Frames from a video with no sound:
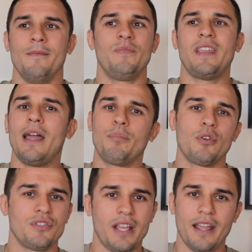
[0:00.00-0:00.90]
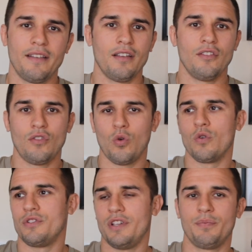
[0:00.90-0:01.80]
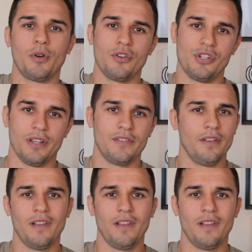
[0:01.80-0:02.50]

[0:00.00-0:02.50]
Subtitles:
10% towards this purchase.